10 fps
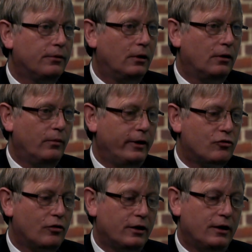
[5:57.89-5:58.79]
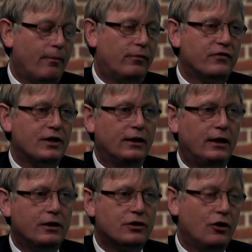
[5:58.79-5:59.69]
We tried a number of
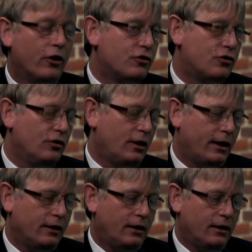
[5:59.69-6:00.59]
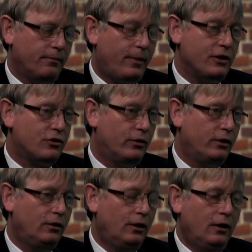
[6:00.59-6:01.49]
techniques, nitrogen and base oil,